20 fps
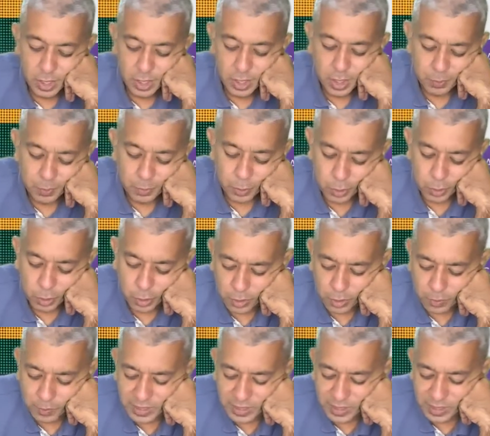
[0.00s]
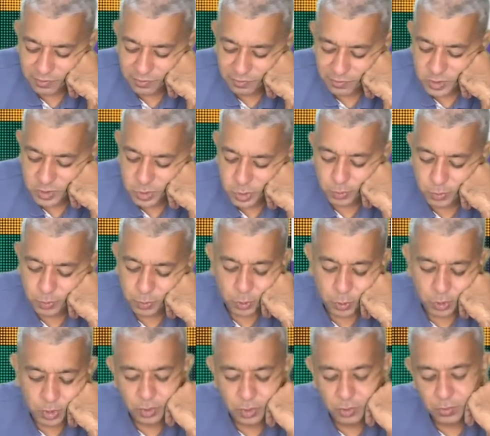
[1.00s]
Procurement refers to
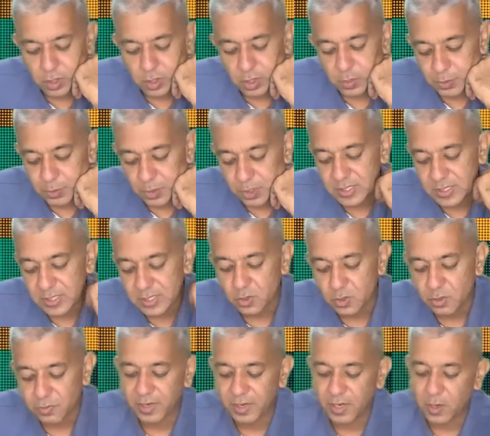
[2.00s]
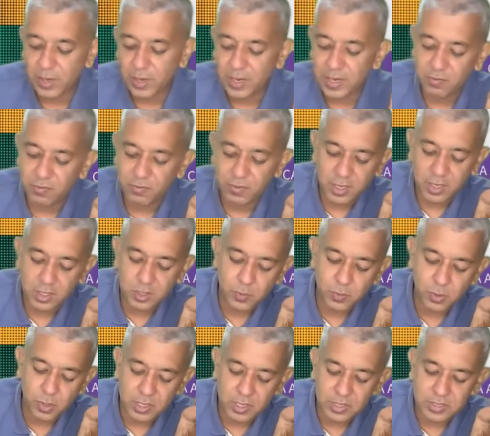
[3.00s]
process of acquiring various
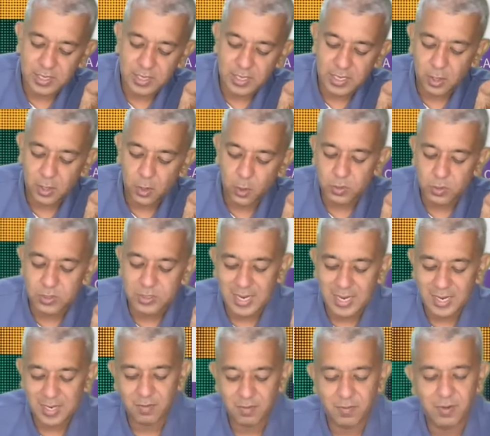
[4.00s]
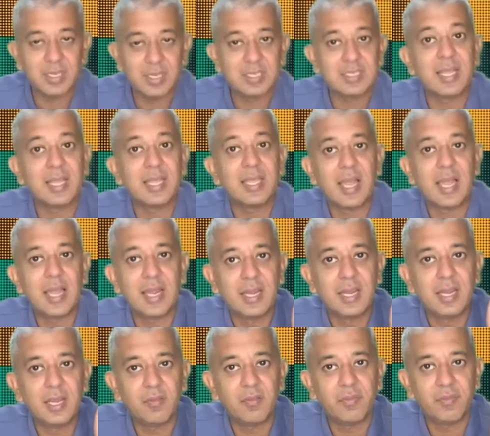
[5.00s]
products and includes the activities like
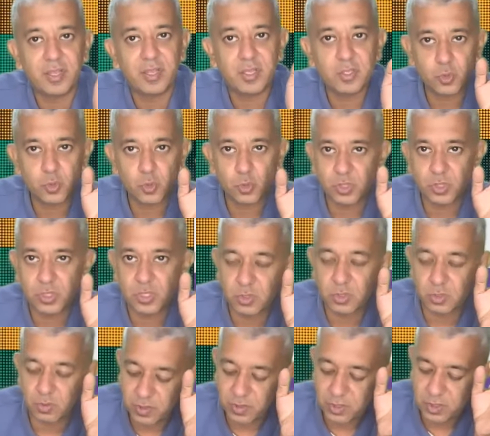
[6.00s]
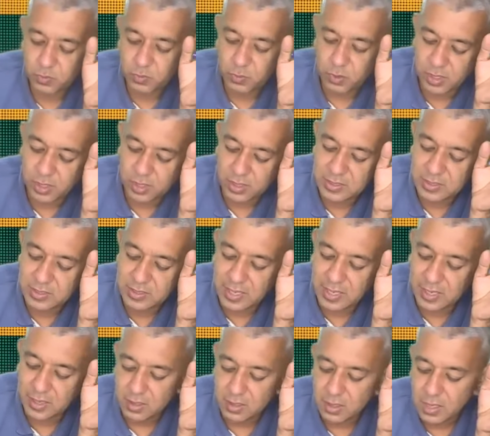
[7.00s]
identify the sources of these products,
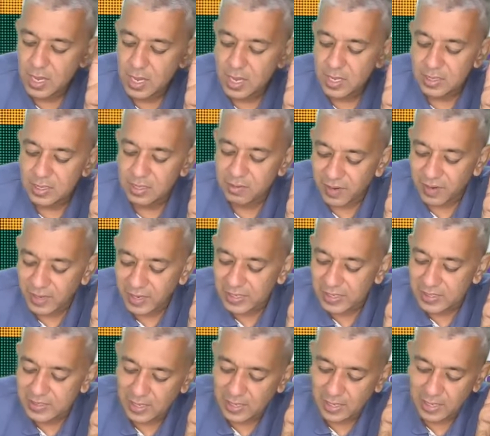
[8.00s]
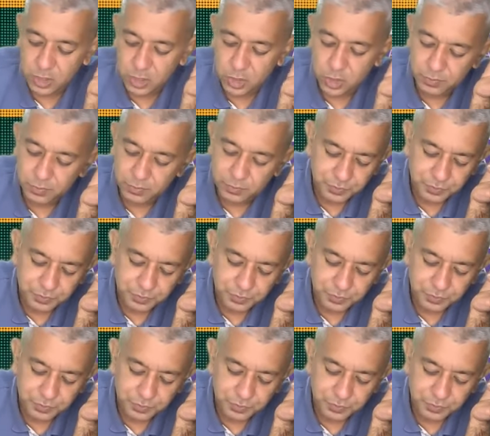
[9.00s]
then the vendor selection,